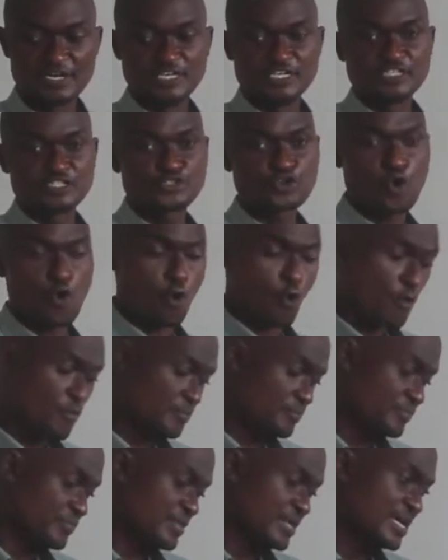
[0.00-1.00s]

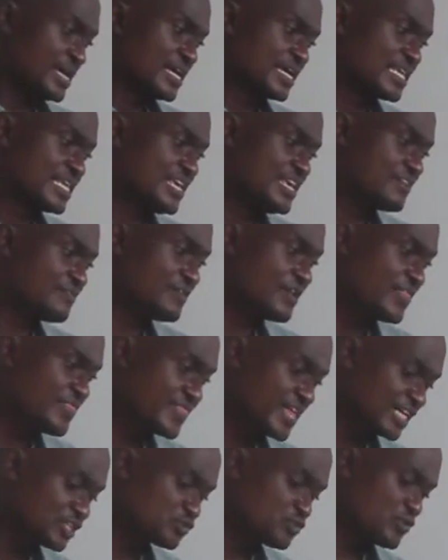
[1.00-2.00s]
So, given
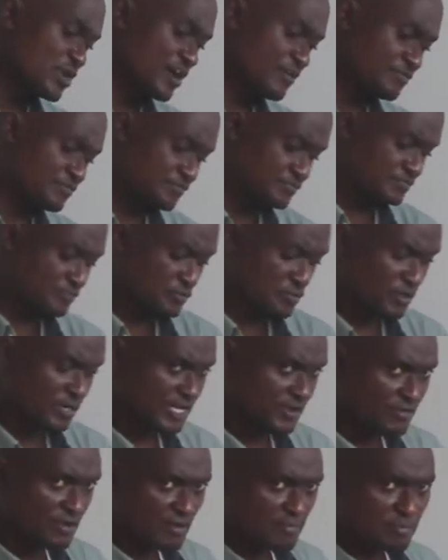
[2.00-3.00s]
that we
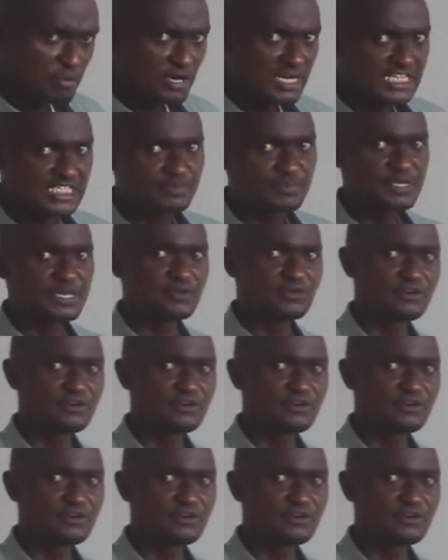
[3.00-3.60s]
have broadly speaking, we